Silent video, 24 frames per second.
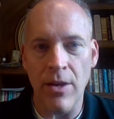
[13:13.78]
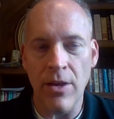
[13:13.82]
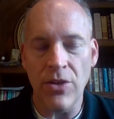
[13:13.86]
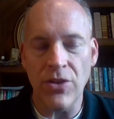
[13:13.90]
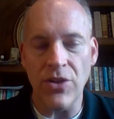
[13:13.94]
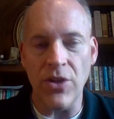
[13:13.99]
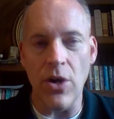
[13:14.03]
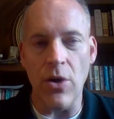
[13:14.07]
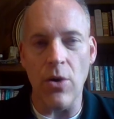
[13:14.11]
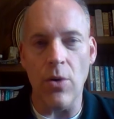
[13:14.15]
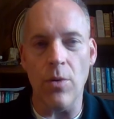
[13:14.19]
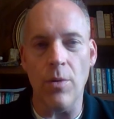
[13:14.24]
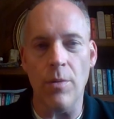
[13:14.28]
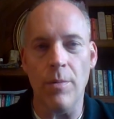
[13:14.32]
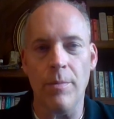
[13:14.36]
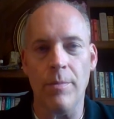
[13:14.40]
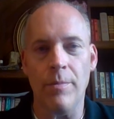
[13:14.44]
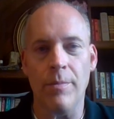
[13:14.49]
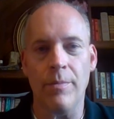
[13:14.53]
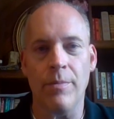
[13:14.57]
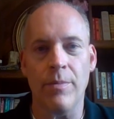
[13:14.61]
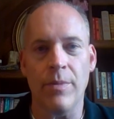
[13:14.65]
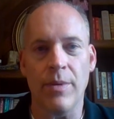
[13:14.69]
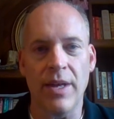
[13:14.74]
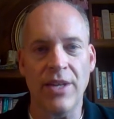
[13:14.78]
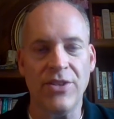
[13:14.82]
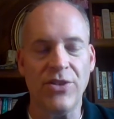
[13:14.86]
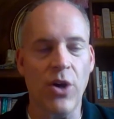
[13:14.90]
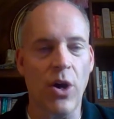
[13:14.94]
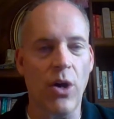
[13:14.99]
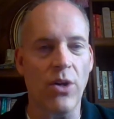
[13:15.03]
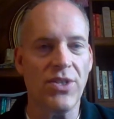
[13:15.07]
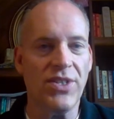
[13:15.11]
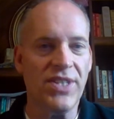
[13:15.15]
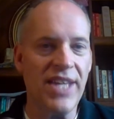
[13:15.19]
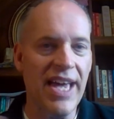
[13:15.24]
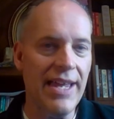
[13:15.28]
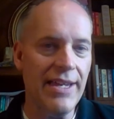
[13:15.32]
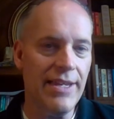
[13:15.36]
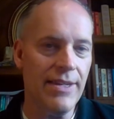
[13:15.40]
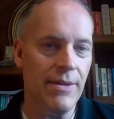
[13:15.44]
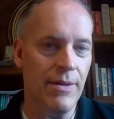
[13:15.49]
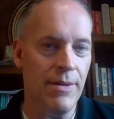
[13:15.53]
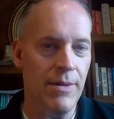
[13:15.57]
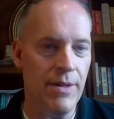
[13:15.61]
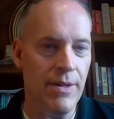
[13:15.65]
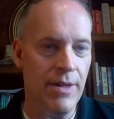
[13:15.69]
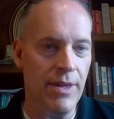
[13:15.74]
So it's all set,
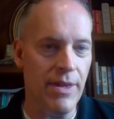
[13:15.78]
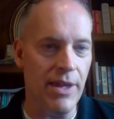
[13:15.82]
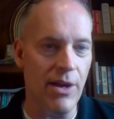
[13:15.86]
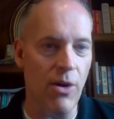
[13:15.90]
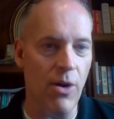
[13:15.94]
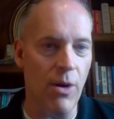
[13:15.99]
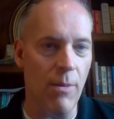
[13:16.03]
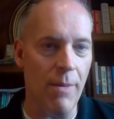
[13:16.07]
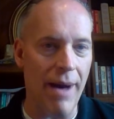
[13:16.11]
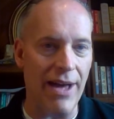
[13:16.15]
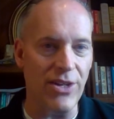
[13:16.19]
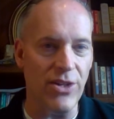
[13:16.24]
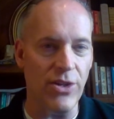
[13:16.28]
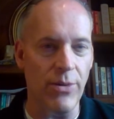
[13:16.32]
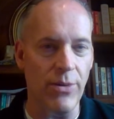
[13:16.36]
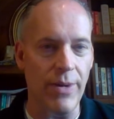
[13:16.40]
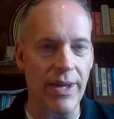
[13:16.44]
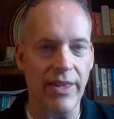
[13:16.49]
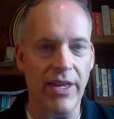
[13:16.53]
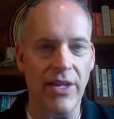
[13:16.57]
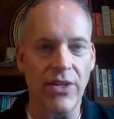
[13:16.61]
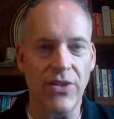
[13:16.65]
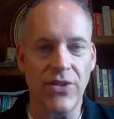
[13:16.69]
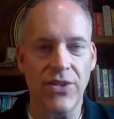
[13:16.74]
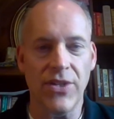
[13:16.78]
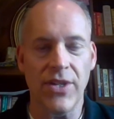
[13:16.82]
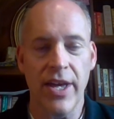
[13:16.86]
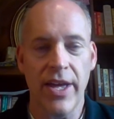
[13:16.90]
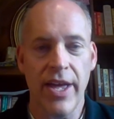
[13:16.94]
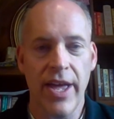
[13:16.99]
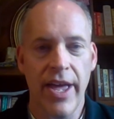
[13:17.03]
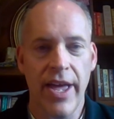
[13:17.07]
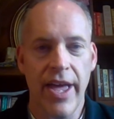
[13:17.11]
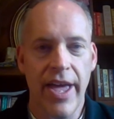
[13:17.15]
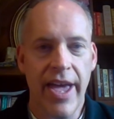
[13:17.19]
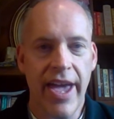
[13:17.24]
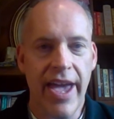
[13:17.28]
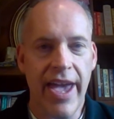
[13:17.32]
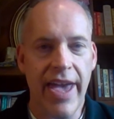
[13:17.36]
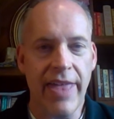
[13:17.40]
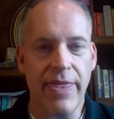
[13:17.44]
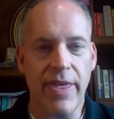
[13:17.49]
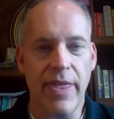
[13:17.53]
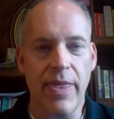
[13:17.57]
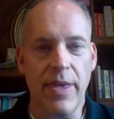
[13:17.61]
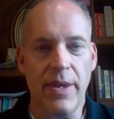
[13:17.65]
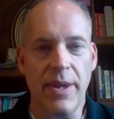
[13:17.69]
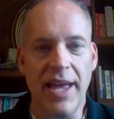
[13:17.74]
and they go about doing this.
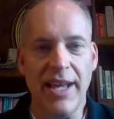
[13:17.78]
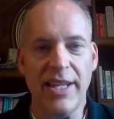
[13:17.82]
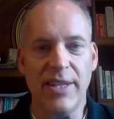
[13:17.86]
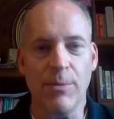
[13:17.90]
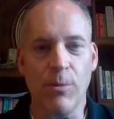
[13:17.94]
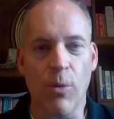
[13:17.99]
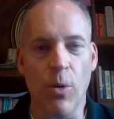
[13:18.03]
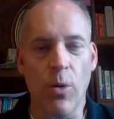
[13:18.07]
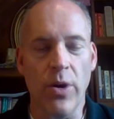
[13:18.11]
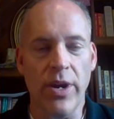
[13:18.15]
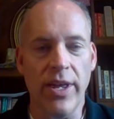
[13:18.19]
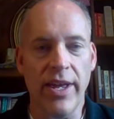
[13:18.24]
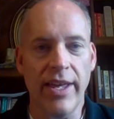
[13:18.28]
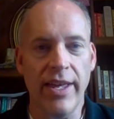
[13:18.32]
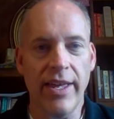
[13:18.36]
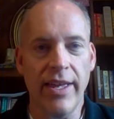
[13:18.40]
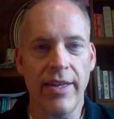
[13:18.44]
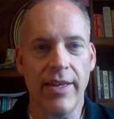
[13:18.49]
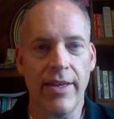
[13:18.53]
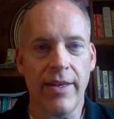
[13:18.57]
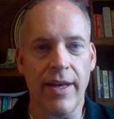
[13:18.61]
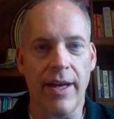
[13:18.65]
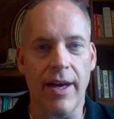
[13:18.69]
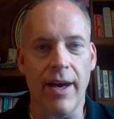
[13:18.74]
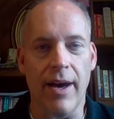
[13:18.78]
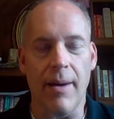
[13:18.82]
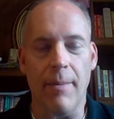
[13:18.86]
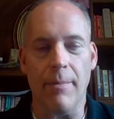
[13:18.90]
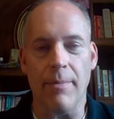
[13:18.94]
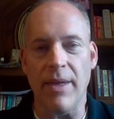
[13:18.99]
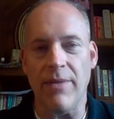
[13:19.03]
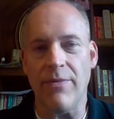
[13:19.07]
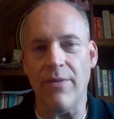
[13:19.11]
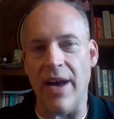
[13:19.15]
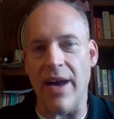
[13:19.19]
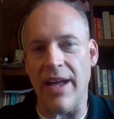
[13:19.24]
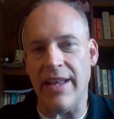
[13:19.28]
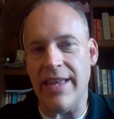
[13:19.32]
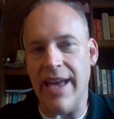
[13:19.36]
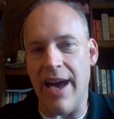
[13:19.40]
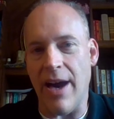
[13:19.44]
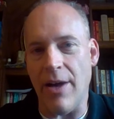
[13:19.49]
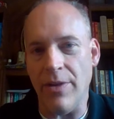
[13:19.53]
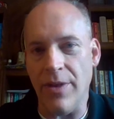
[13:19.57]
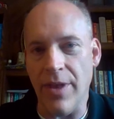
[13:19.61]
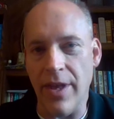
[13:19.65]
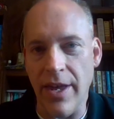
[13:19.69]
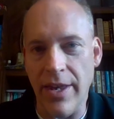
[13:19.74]
And then the next morning, they find
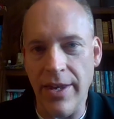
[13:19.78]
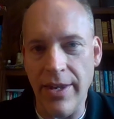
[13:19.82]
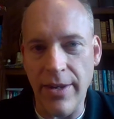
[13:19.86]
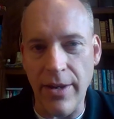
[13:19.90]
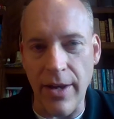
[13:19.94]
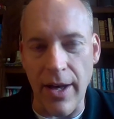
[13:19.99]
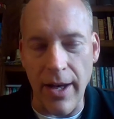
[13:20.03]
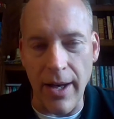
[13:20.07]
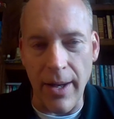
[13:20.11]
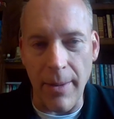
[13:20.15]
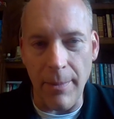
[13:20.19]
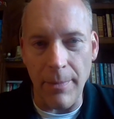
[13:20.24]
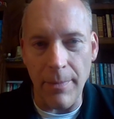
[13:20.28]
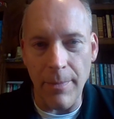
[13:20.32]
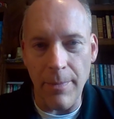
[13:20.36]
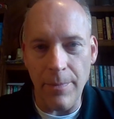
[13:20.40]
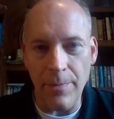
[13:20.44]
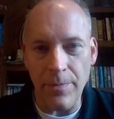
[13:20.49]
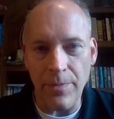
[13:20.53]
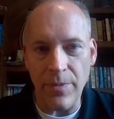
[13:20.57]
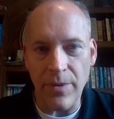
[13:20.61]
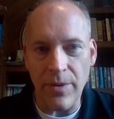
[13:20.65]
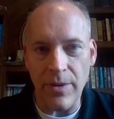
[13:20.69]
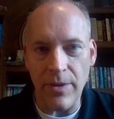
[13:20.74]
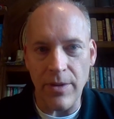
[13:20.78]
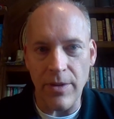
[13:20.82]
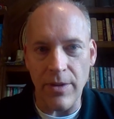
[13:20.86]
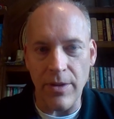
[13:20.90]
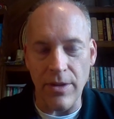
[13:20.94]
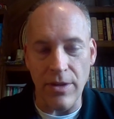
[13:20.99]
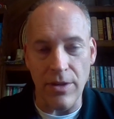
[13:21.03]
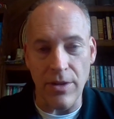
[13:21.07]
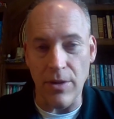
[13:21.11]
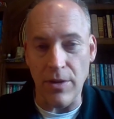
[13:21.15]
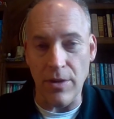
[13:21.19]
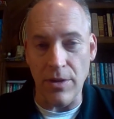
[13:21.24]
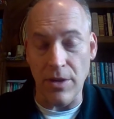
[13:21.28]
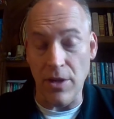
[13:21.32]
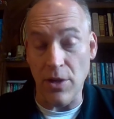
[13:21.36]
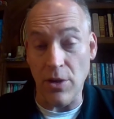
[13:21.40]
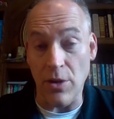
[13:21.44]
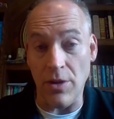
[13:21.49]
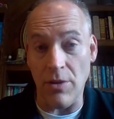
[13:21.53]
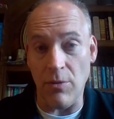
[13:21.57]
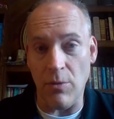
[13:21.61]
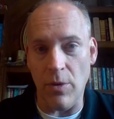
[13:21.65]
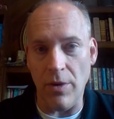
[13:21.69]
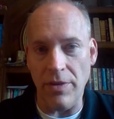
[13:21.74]
out that
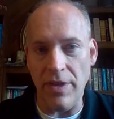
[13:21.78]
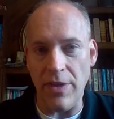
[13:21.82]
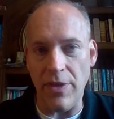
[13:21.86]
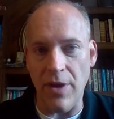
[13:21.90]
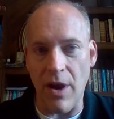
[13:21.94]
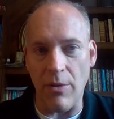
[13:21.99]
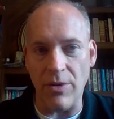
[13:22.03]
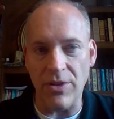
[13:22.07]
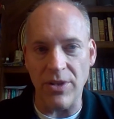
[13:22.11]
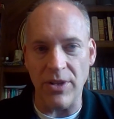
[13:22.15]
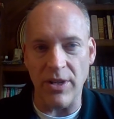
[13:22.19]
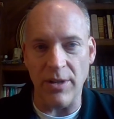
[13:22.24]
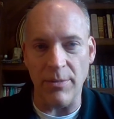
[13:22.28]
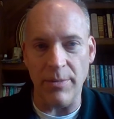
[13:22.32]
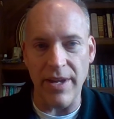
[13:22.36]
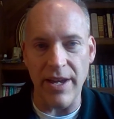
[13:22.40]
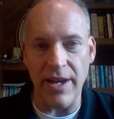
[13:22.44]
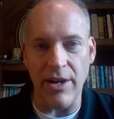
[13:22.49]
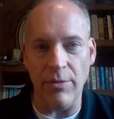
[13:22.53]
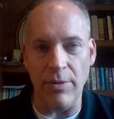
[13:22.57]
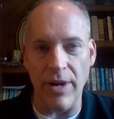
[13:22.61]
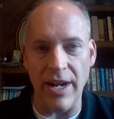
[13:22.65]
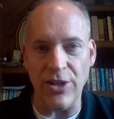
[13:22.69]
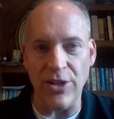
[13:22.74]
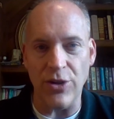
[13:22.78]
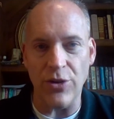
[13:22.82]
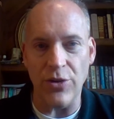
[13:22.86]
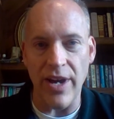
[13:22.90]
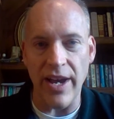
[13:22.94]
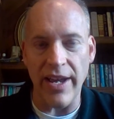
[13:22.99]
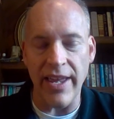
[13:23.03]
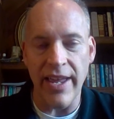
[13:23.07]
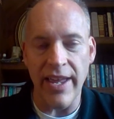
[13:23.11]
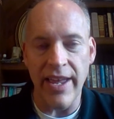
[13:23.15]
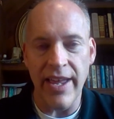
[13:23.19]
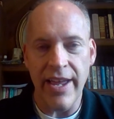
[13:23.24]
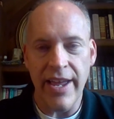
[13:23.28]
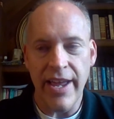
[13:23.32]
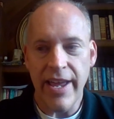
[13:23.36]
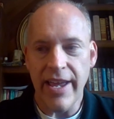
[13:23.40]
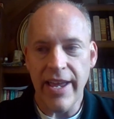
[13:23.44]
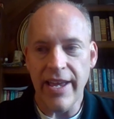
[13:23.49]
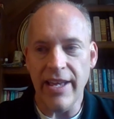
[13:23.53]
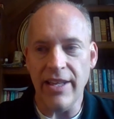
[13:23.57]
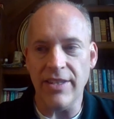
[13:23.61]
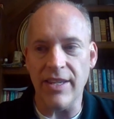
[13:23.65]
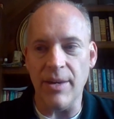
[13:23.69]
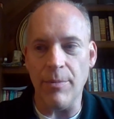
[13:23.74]
what they thought was going to be a great trick
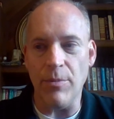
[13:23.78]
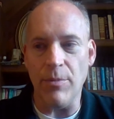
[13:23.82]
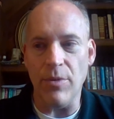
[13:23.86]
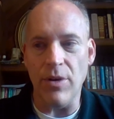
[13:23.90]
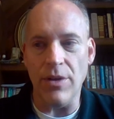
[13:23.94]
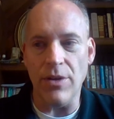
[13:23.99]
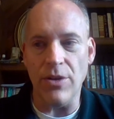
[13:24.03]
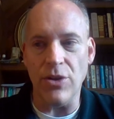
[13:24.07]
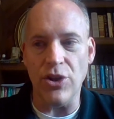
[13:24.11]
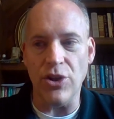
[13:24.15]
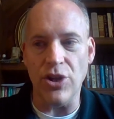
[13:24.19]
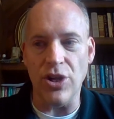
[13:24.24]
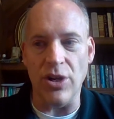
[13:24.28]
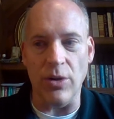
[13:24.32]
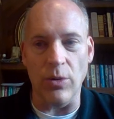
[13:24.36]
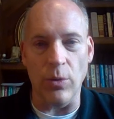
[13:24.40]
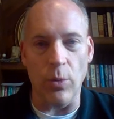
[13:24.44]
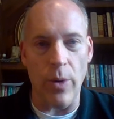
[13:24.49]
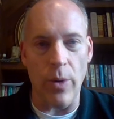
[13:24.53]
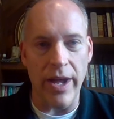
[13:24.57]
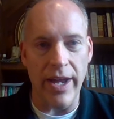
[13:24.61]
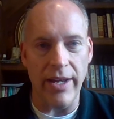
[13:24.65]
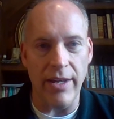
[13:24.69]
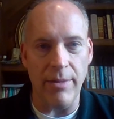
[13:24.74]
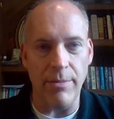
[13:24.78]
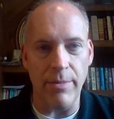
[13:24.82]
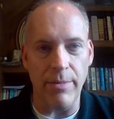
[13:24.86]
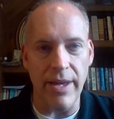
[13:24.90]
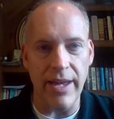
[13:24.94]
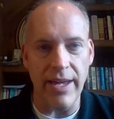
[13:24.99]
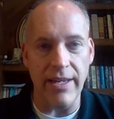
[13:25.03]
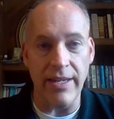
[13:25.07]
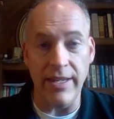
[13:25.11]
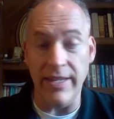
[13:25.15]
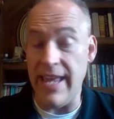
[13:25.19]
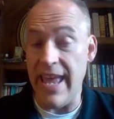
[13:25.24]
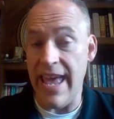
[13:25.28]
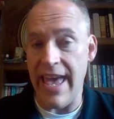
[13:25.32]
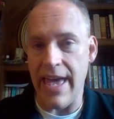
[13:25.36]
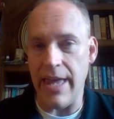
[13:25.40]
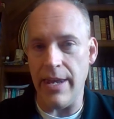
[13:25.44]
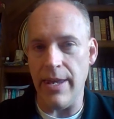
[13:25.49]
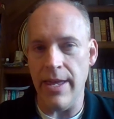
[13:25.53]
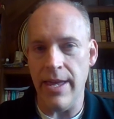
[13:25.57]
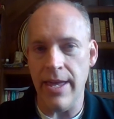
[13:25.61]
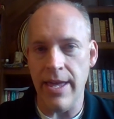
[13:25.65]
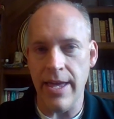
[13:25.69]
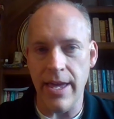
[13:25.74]
ends up with Gerald Wade being
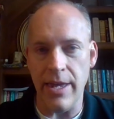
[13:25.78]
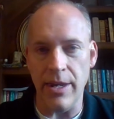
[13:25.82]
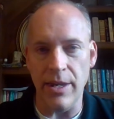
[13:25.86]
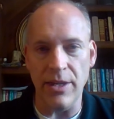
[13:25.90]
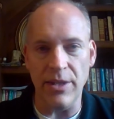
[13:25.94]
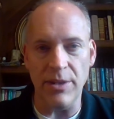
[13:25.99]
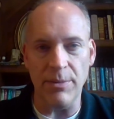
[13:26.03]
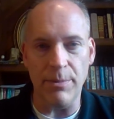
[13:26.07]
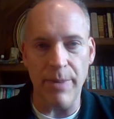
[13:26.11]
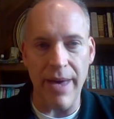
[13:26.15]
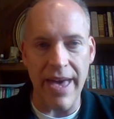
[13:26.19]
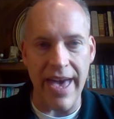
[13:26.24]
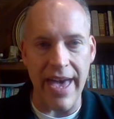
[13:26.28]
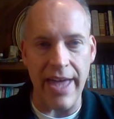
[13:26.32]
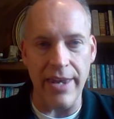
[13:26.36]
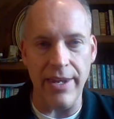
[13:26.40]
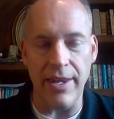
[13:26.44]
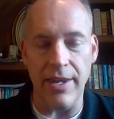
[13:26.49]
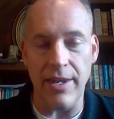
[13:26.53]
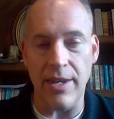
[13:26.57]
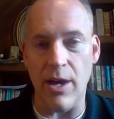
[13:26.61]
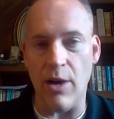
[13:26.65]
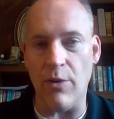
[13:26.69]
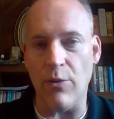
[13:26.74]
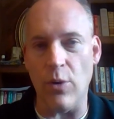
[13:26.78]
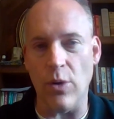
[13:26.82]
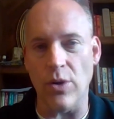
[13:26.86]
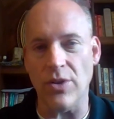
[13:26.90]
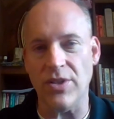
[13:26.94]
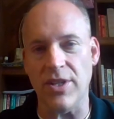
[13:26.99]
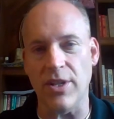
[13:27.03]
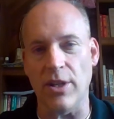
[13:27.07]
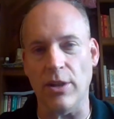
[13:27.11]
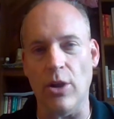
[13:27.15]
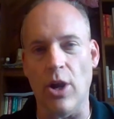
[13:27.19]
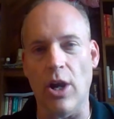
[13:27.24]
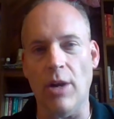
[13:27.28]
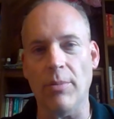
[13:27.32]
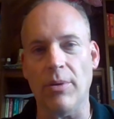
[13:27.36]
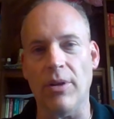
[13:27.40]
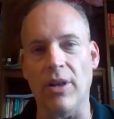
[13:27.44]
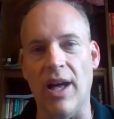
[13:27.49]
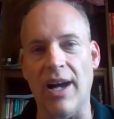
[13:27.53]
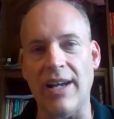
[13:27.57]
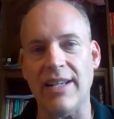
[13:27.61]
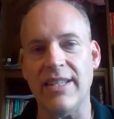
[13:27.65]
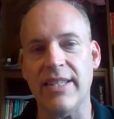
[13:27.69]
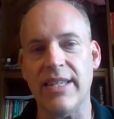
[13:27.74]
dead in his bed. Now, of course, the alarm
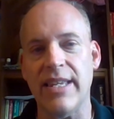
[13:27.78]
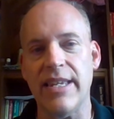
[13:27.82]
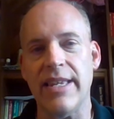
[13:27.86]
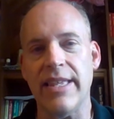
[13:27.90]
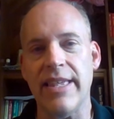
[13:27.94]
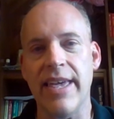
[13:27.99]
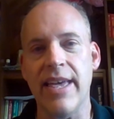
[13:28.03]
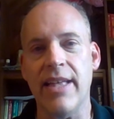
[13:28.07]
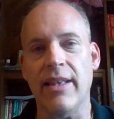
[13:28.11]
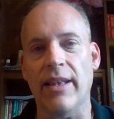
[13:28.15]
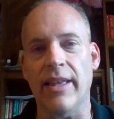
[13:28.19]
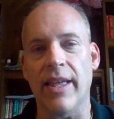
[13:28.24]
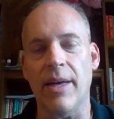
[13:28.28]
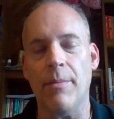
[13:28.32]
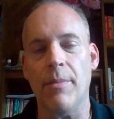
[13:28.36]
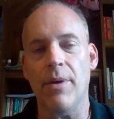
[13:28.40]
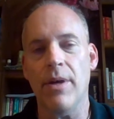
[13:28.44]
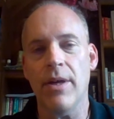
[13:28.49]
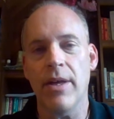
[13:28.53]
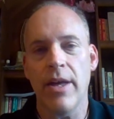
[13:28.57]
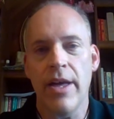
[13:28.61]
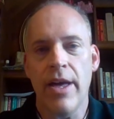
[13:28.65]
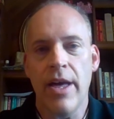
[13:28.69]
clocks didn't kill him.